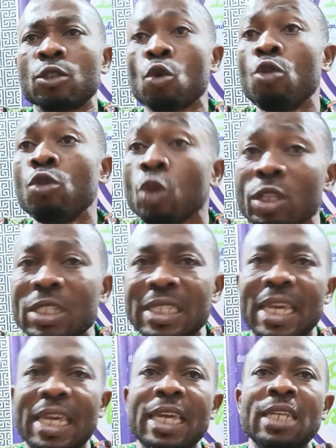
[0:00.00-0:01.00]
note
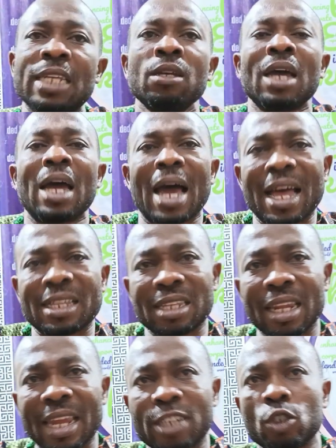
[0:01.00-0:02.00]
taking at
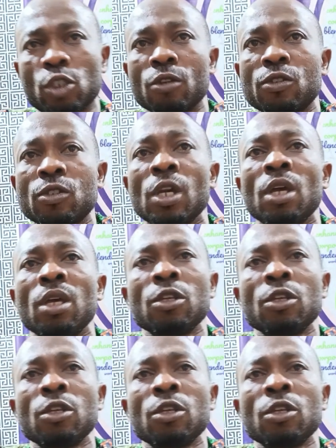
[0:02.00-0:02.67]
lectures.